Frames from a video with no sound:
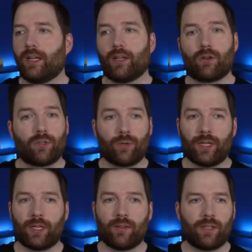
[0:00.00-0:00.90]

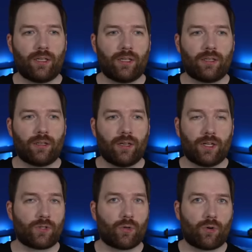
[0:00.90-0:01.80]
including the
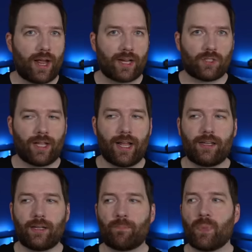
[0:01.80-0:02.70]
initial crash
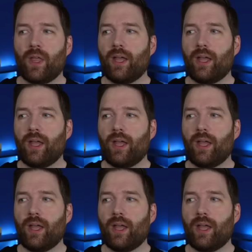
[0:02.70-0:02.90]
landing,